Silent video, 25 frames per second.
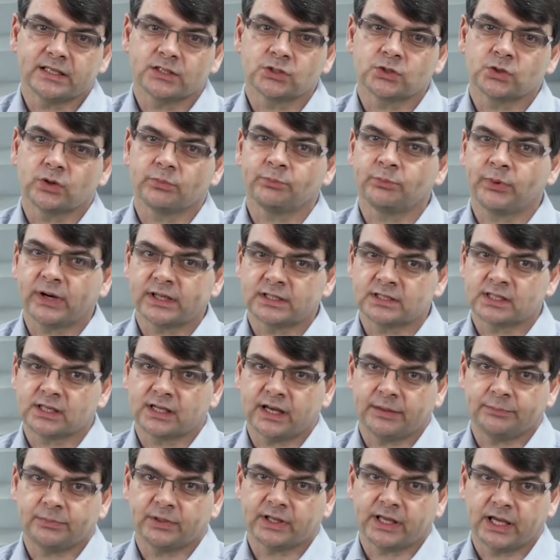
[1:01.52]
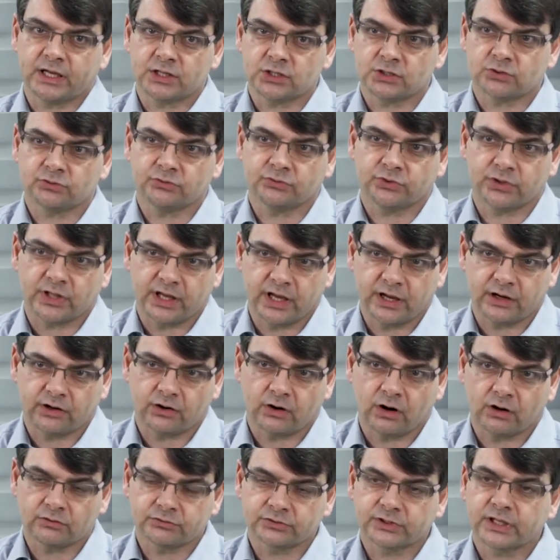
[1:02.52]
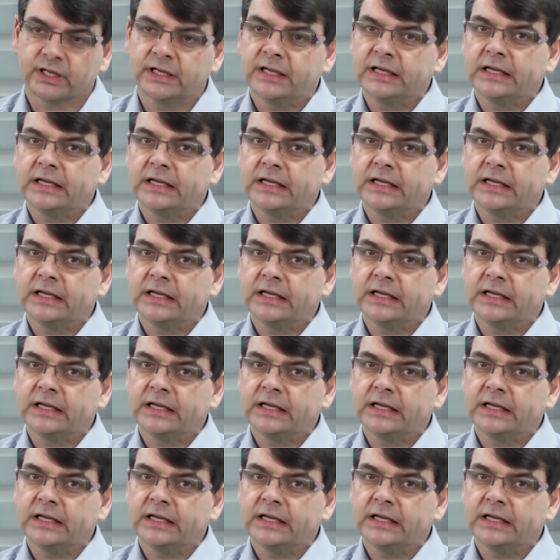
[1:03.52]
into a practical application for the aircraft.